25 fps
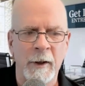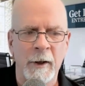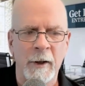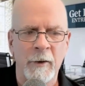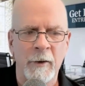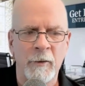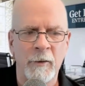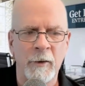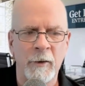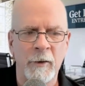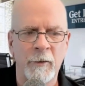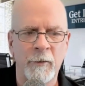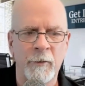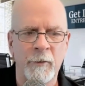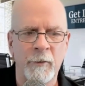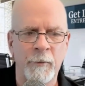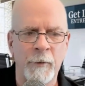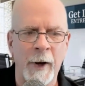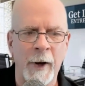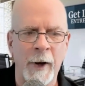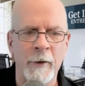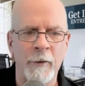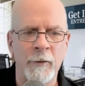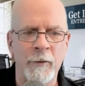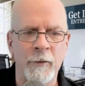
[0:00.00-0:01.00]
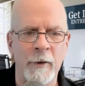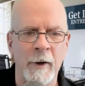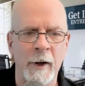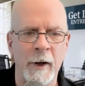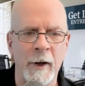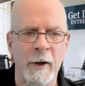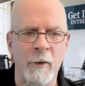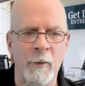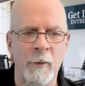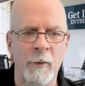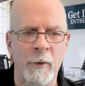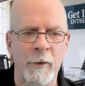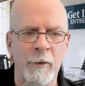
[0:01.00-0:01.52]
She is
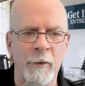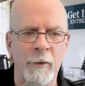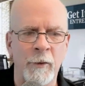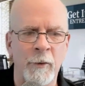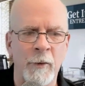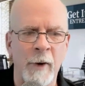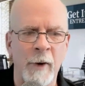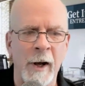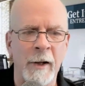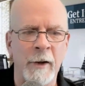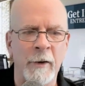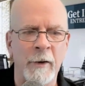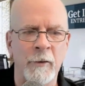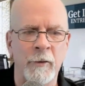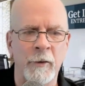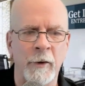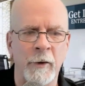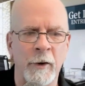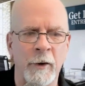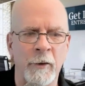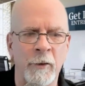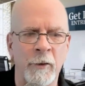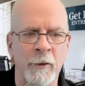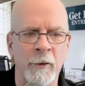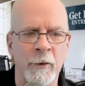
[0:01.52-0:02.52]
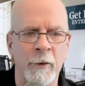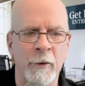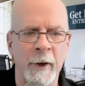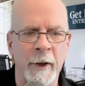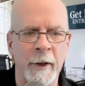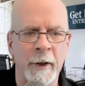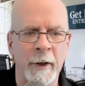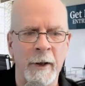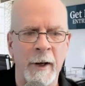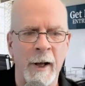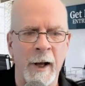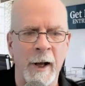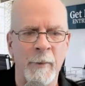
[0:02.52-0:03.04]
fascinated with neurology and
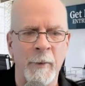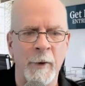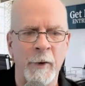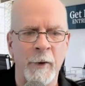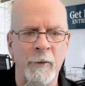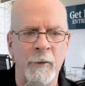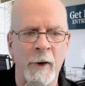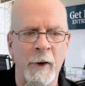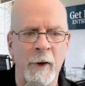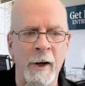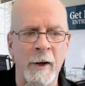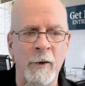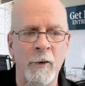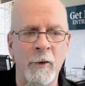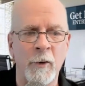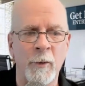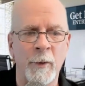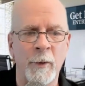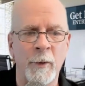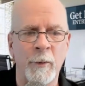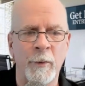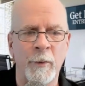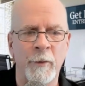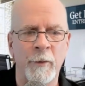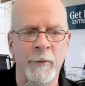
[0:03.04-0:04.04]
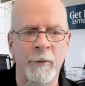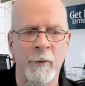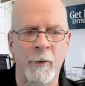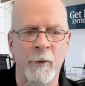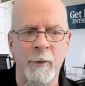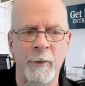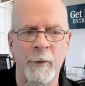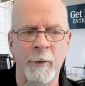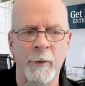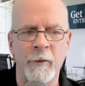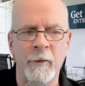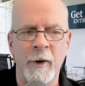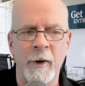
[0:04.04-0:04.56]
neuroeconomics and human
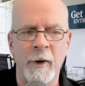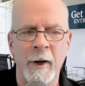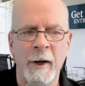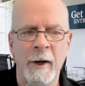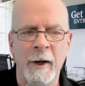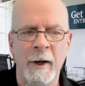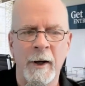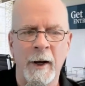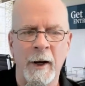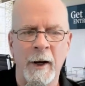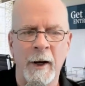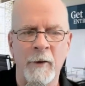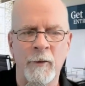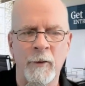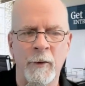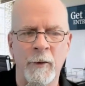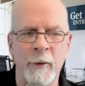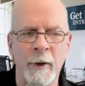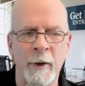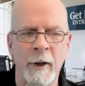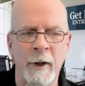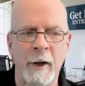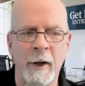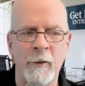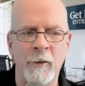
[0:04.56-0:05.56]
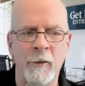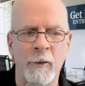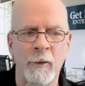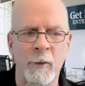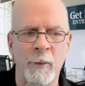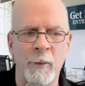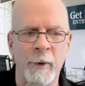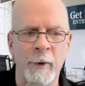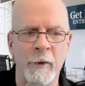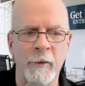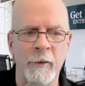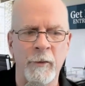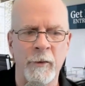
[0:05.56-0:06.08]
performance as it relates to
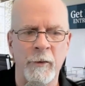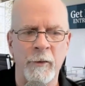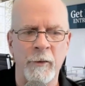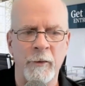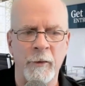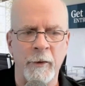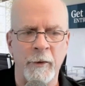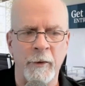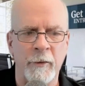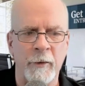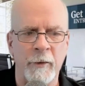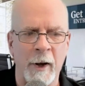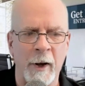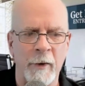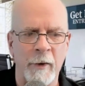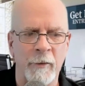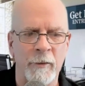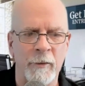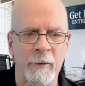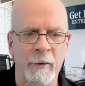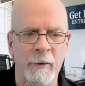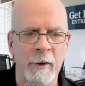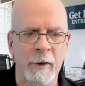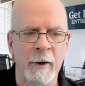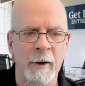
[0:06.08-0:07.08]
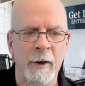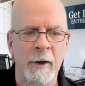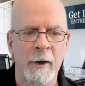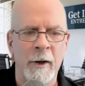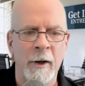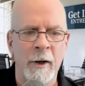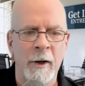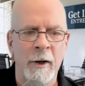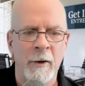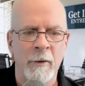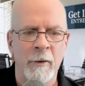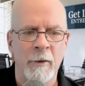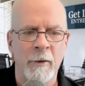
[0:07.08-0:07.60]
business success.
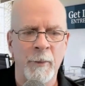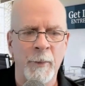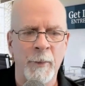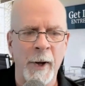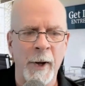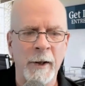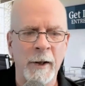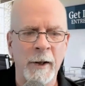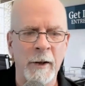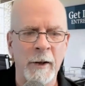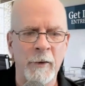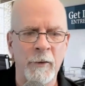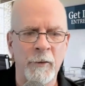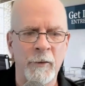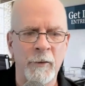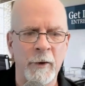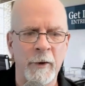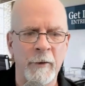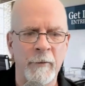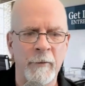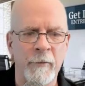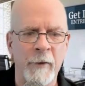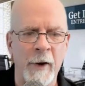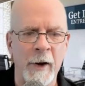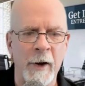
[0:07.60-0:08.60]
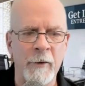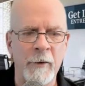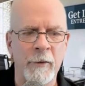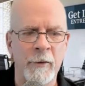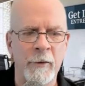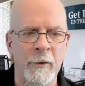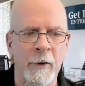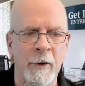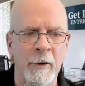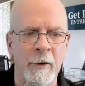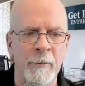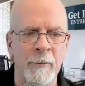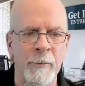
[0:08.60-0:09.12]
Rebecca is the
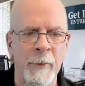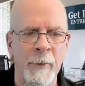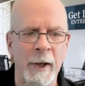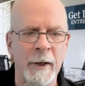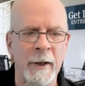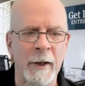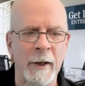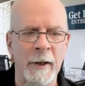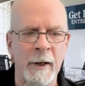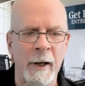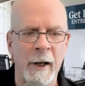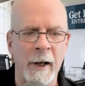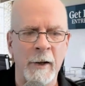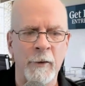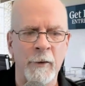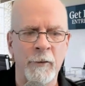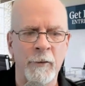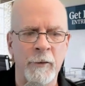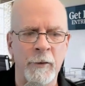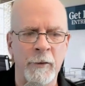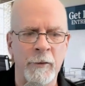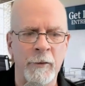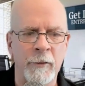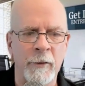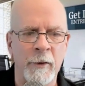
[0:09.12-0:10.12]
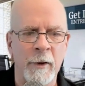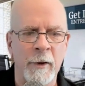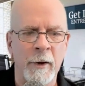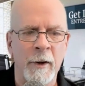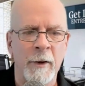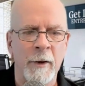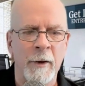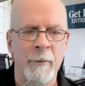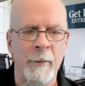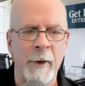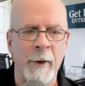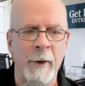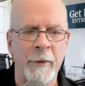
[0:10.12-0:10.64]
inventor of meta-analysis
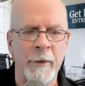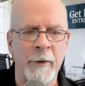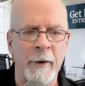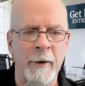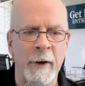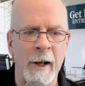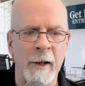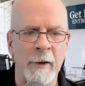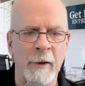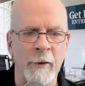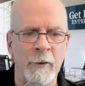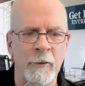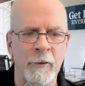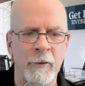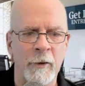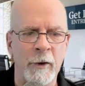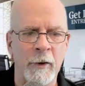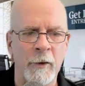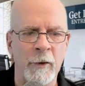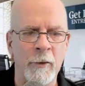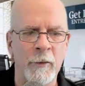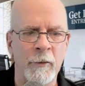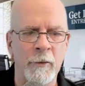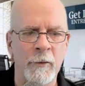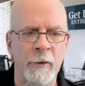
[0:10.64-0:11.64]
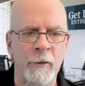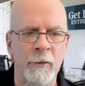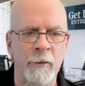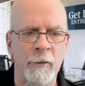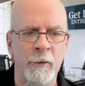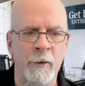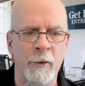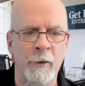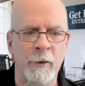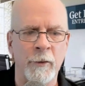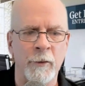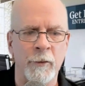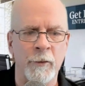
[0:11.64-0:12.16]
methodology used in
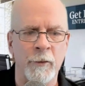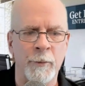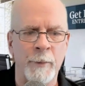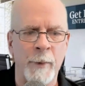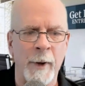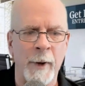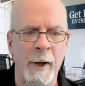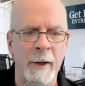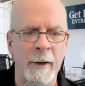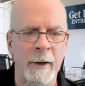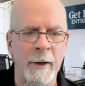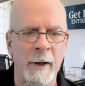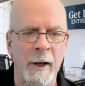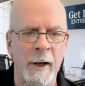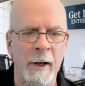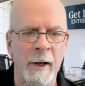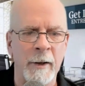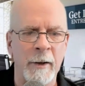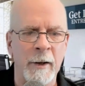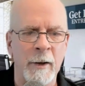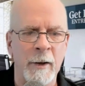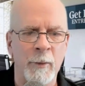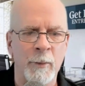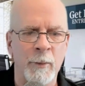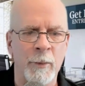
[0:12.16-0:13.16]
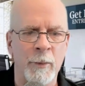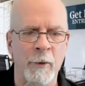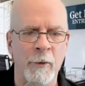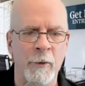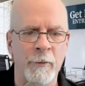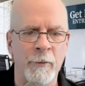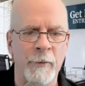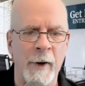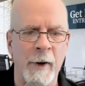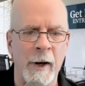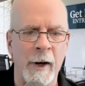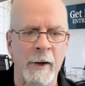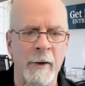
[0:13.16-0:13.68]
Zorakle's Spot-On
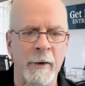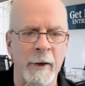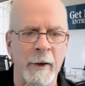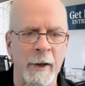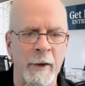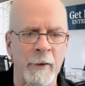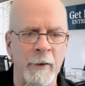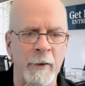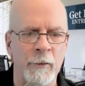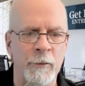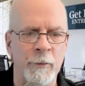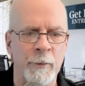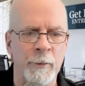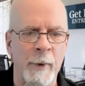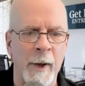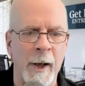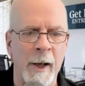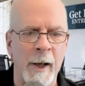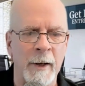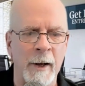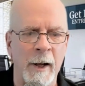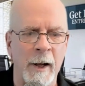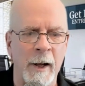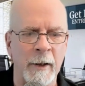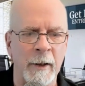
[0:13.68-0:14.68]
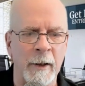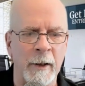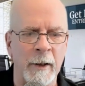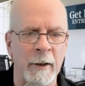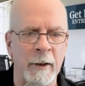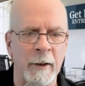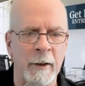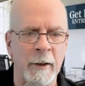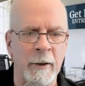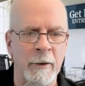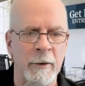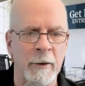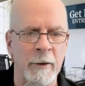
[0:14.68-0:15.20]
Profile and Spot-On
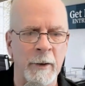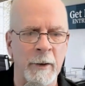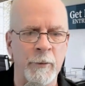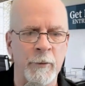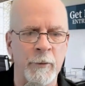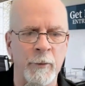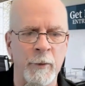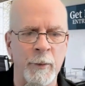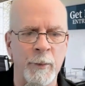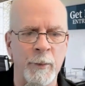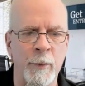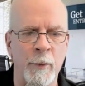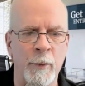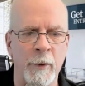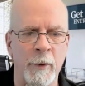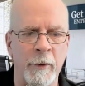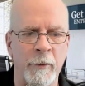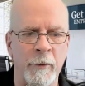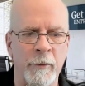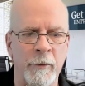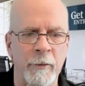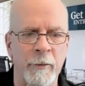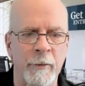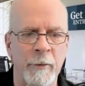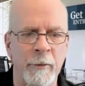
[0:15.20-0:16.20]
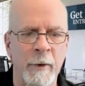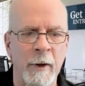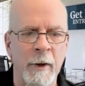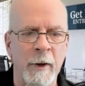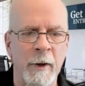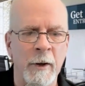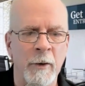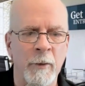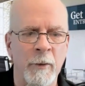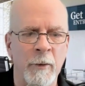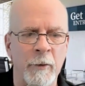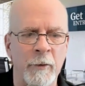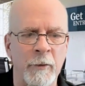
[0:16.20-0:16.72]
Eclipse reports,
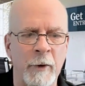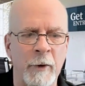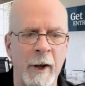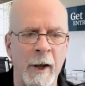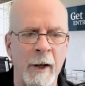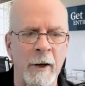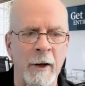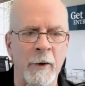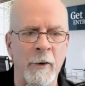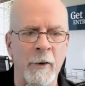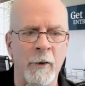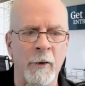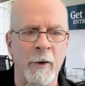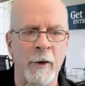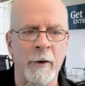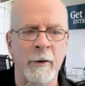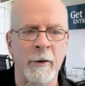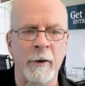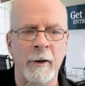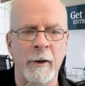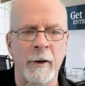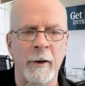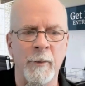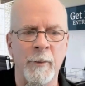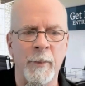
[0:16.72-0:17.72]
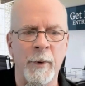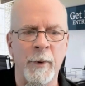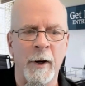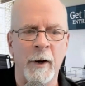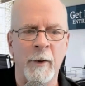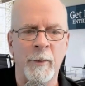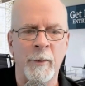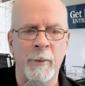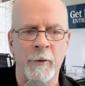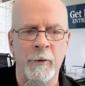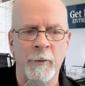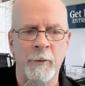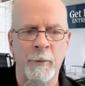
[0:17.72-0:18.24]
which categorically compare
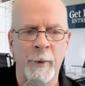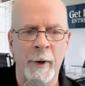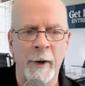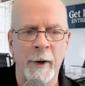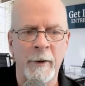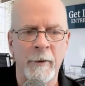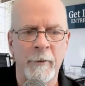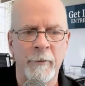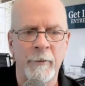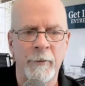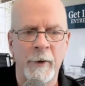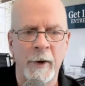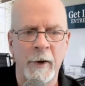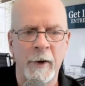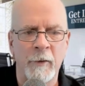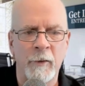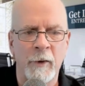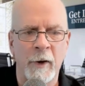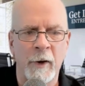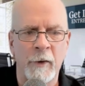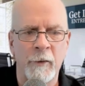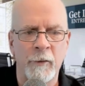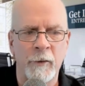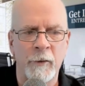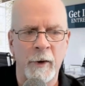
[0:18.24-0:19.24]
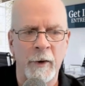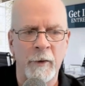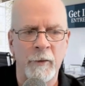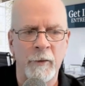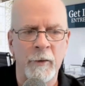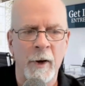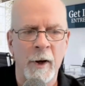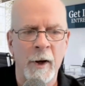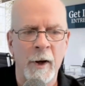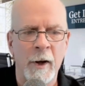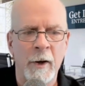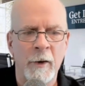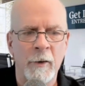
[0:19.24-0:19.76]
prospective franchisees
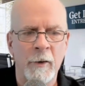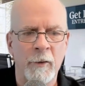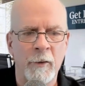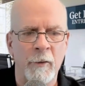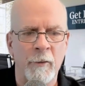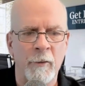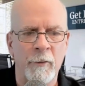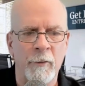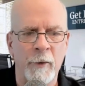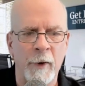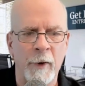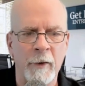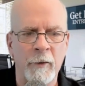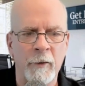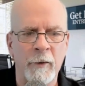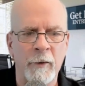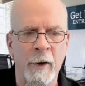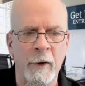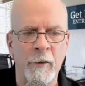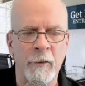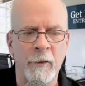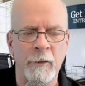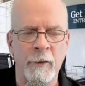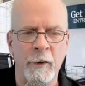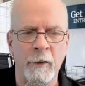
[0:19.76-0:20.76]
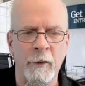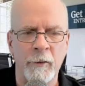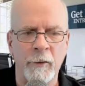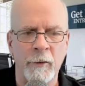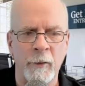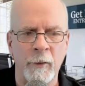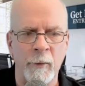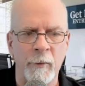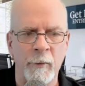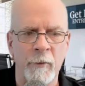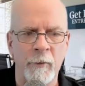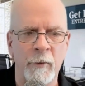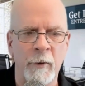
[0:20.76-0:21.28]
to a franchise
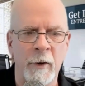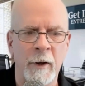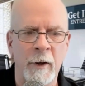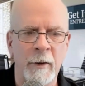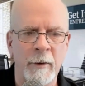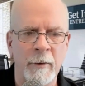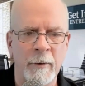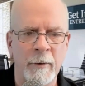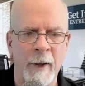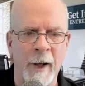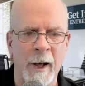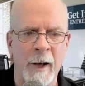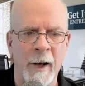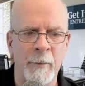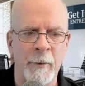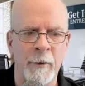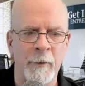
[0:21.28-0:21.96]
system's top